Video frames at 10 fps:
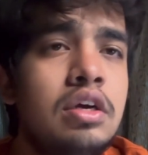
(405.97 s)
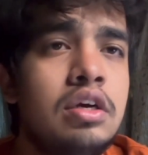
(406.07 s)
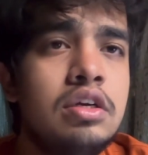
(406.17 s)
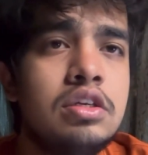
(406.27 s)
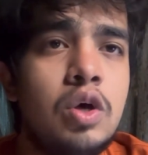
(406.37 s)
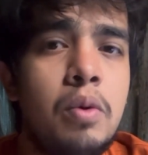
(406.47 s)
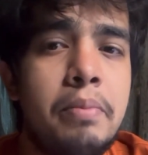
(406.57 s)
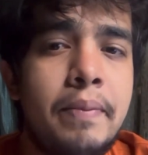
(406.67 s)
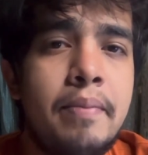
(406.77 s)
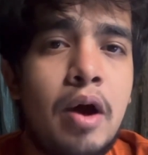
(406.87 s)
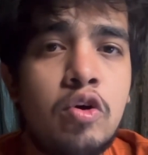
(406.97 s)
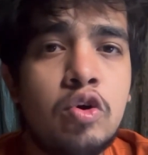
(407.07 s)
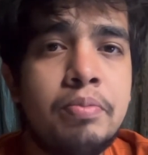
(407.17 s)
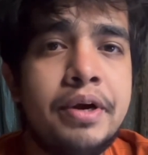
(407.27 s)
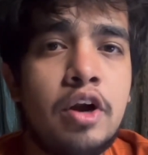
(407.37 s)
So maybe Mount
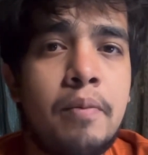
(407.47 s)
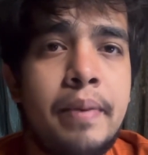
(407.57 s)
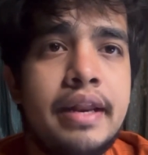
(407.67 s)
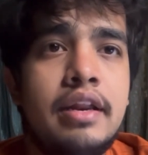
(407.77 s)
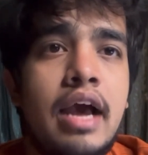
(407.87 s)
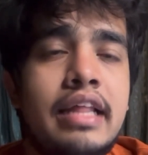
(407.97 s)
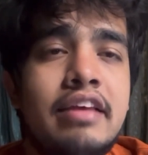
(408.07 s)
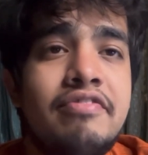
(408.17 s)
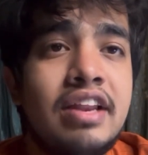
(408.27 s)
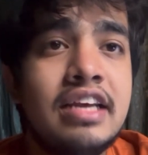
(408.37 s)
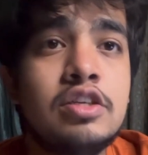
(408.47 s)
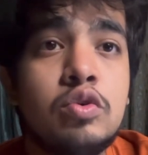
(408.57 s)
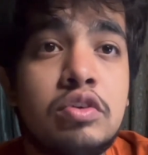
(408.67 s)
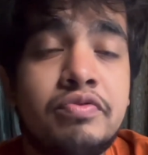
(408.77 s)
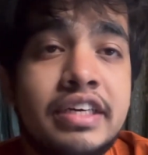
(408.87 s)
could be dropped, and I think Felix
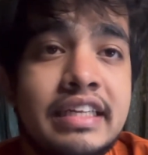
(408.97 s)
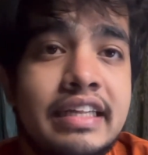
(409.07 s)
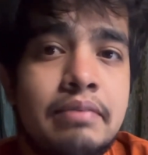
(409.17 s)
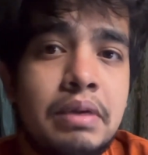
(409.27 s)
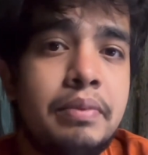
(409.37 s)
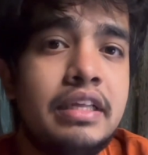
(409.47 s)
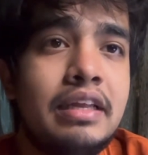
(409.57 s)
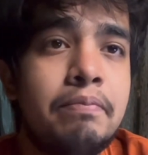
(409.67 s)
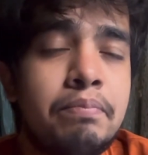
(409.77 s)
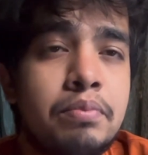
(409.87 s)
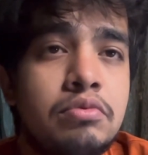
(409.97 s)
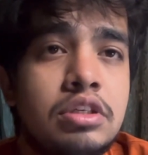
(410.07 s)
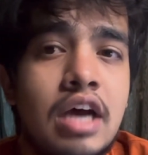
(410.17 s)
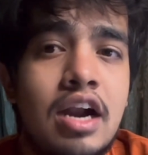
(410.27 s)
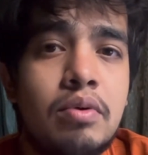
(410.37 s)
could fit in there. Maybe they
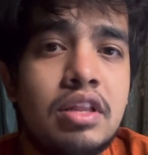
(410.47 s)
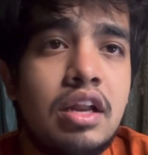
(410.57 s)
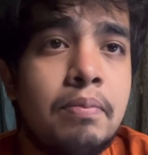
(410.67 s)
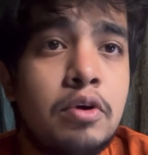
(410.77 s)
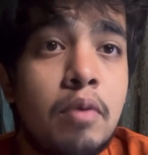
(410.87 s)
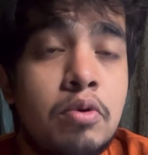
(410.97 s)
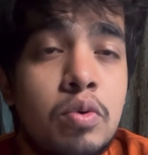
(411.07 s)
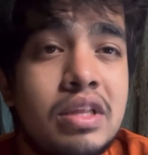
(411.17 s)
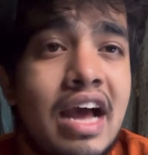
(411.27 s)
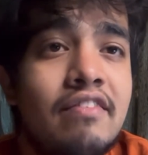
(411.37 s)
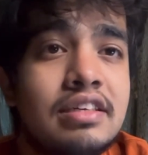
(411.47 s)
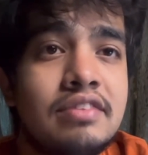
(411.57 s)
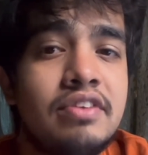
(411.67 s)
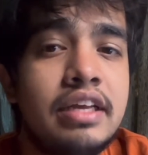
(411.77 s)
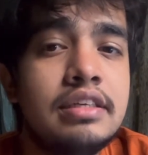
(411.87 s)
start with an up top 2 with Havertz
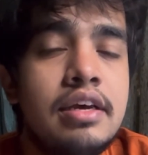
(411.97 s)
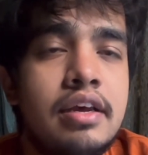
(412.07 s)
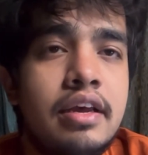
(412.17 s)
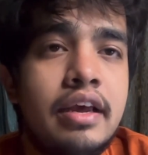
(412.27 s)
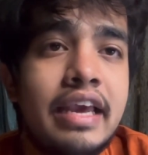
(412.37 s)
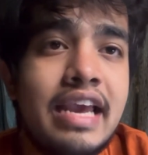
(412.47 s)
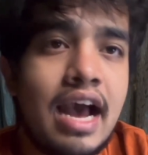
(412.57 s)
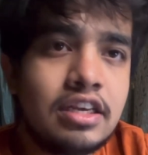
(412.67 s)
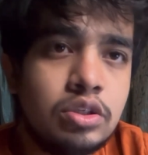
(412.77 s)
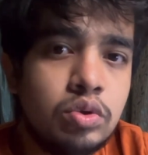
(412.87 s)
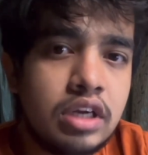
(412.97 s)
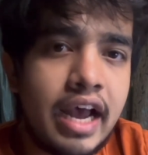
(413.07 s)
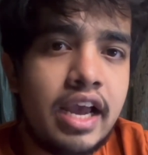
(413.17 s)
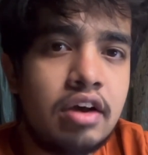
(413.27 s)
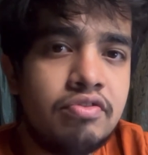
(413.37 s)
and Felix. He has to
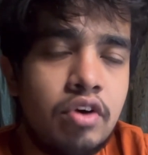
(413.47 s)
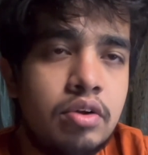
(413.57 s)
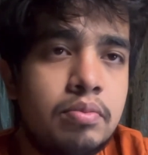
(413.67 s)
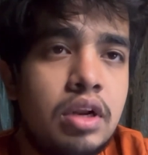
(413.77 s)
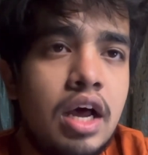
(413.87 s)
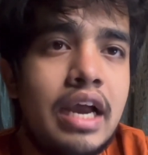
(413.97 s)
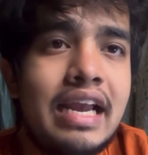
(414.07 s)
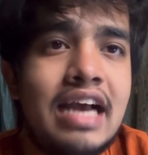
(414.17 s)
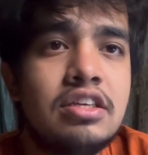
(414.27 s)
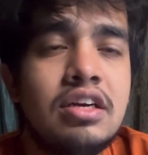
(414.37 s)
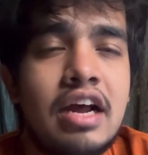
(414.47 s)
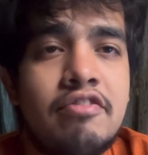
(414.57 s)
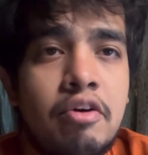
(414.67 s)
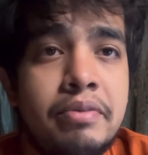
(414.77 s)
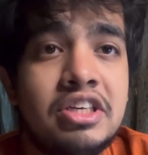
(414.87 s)
try a formula. He has to try a
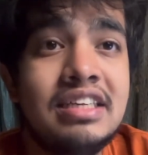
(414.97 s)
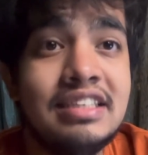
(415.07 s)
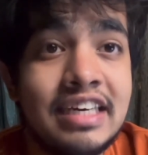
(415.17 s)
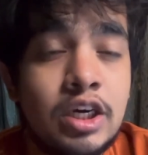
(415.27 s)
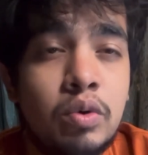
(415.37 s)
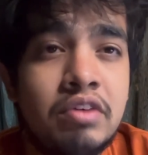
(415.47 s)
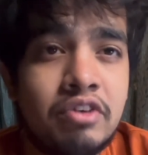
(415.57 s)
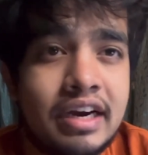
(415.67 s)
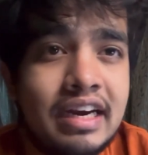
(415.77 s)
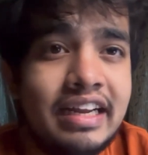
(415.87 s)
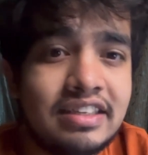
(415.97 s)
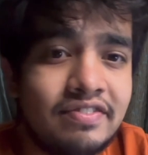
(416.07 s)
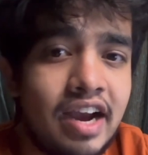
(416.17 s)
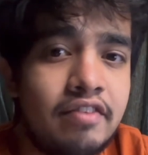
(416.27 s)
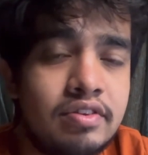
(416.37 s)
formation and stick to it for at least
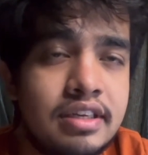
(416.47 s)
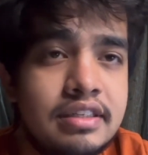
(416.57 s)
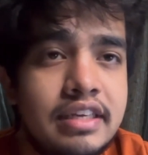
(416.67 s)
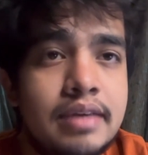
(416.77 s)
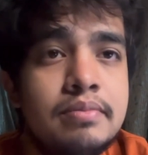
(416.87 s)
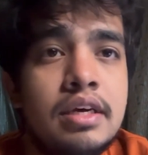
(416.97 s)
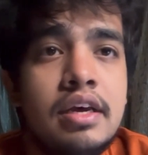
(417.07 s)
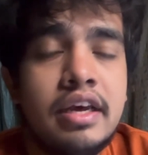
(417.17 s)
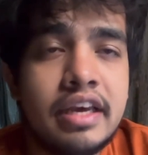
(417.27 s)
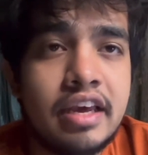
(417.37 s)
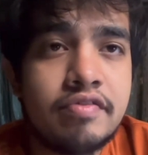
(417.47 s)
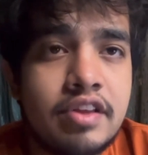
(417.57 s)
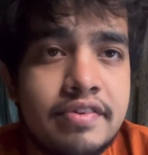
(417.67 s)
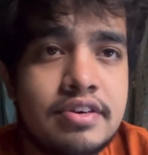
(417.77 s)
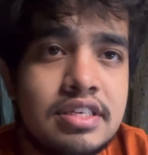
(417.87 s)
5 to 6 games. Give
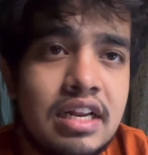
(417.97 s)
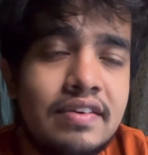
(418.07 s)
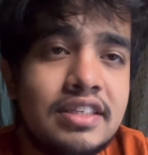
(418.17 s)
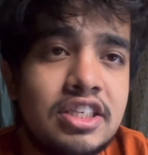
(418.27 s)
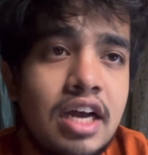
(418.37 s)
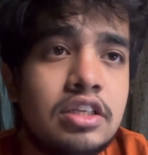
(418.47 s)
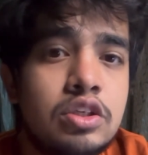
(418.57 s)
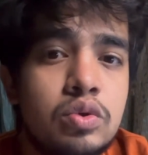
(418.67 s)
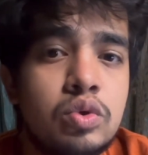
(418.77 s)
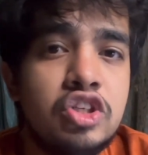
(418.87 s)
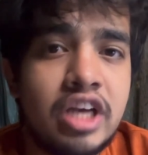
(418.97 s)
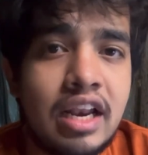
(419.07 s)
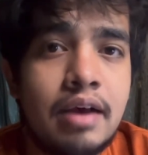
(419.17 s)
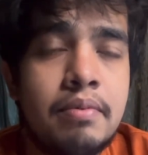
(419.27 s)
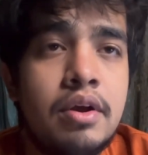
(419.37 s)
the first 11 chance to
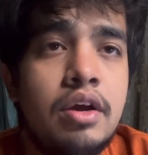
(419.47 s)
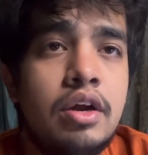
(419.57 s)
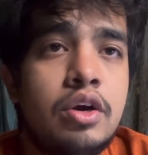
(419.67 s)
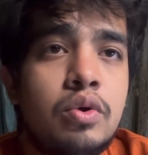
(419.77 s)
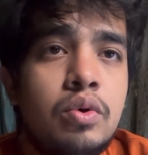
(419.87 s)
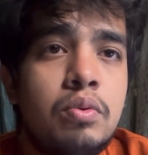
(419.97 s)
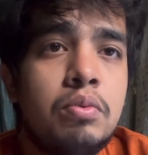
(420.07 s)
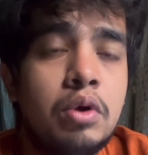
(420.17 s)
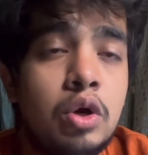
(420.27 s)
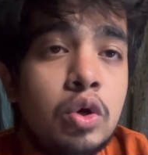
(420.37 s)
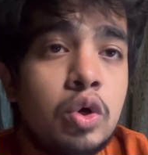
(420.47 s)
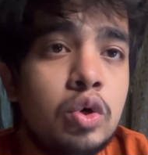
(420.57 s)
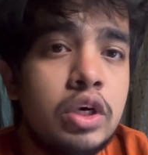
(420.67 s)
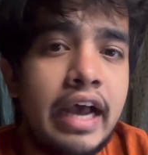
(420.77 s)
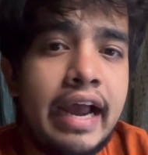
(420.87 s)
gel up, to look
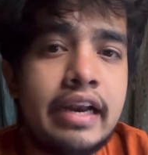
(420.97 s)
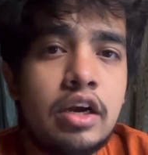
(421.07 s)
good, and